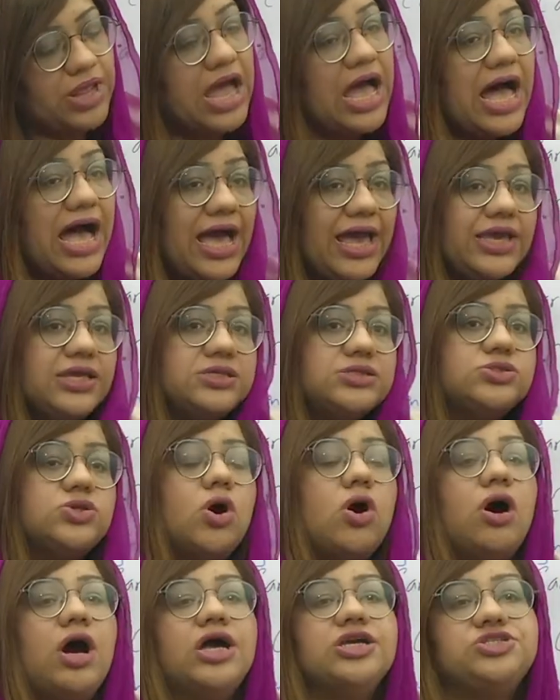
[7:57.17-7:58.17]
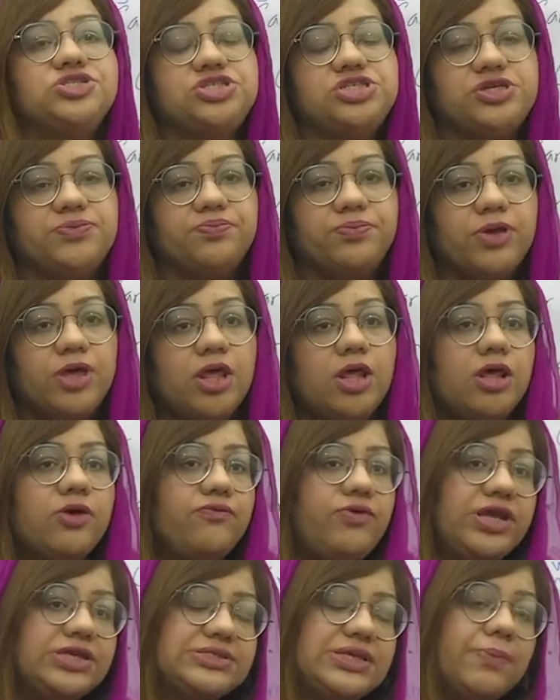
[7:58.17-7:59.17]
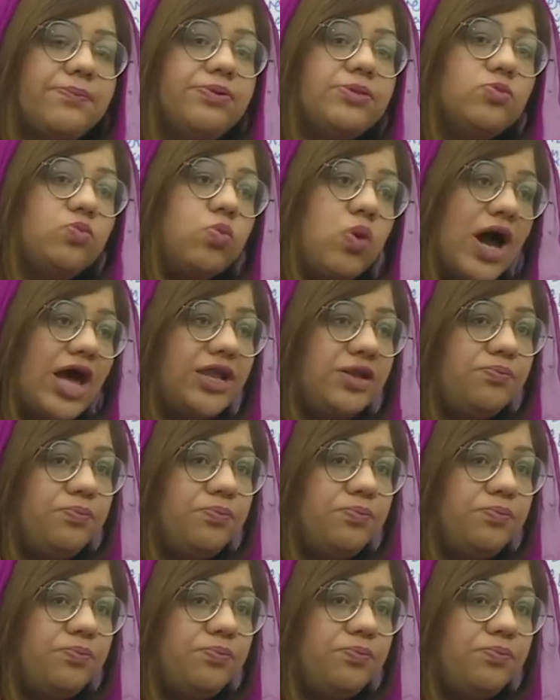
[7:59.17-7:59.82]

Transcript: I saw a sheep. For example, one